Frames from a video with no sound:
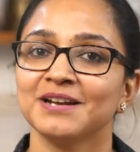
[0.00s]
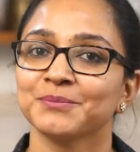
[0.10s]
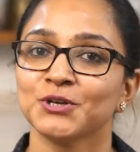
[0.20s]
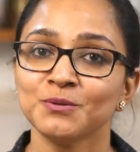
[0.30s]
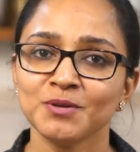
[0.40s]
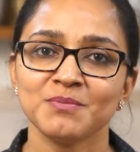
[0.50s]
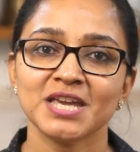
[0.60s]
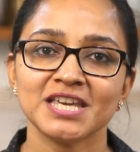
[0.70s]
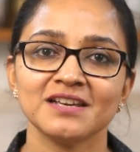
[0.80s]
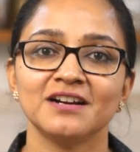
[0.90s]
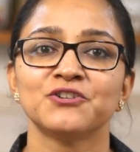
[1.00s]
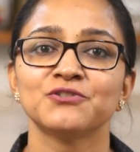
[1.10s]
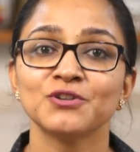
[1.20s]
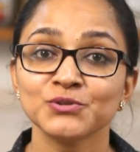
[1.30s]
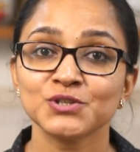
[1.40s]
I'm going to be making a
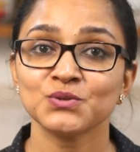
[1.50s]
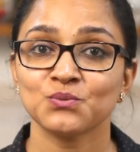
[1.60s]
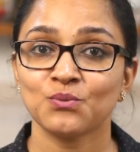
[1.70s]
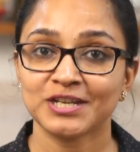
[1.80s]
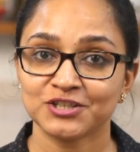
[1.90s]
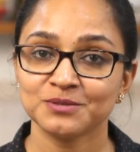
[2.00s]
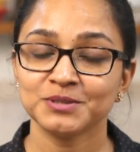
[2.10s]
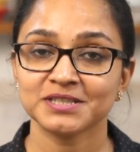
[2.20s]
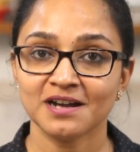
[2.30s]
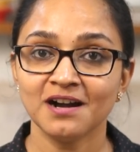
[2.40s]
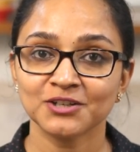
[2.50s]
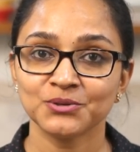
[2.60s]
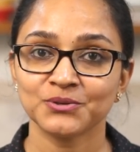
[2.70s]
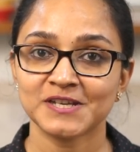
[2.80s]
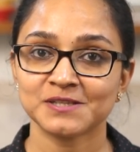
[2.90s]
roasted vegetable
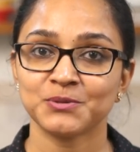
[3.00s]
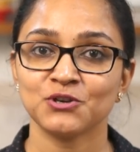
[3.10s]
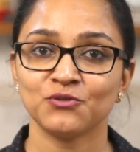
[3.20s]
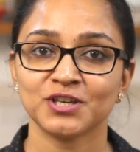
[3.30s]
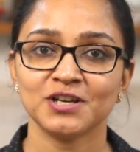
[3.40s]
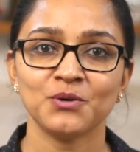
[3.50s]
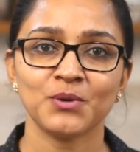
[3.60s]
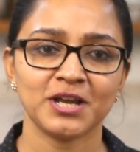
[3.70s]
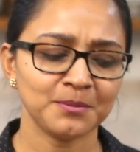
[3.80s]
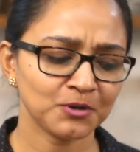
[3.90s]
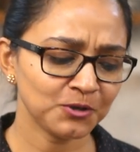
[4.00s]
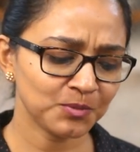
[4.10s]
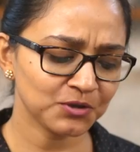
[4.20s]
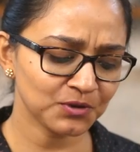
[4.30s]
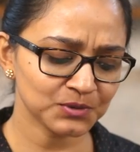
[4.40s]
taco recipe over here, where I'm going
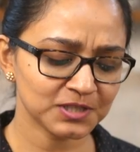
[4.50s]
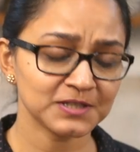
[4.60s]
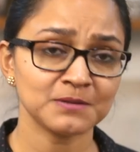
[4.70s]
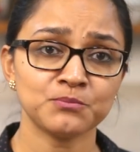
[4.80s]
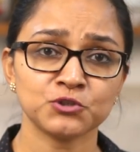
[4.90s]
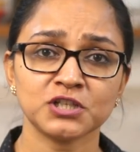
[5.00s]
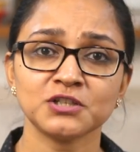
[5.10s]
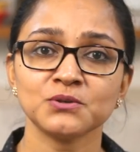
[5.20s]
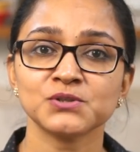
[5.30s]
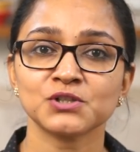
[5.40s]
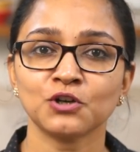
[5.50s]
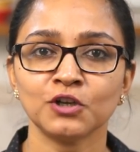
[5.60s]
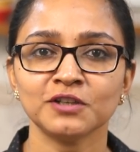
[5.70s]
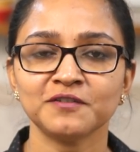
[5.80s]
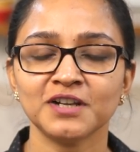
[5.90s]
to be roasting some potatoes,
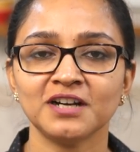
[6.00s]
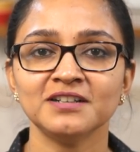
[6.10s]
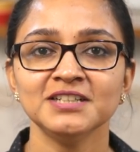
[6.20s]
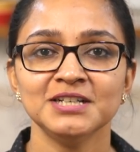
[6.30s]
cauliflower,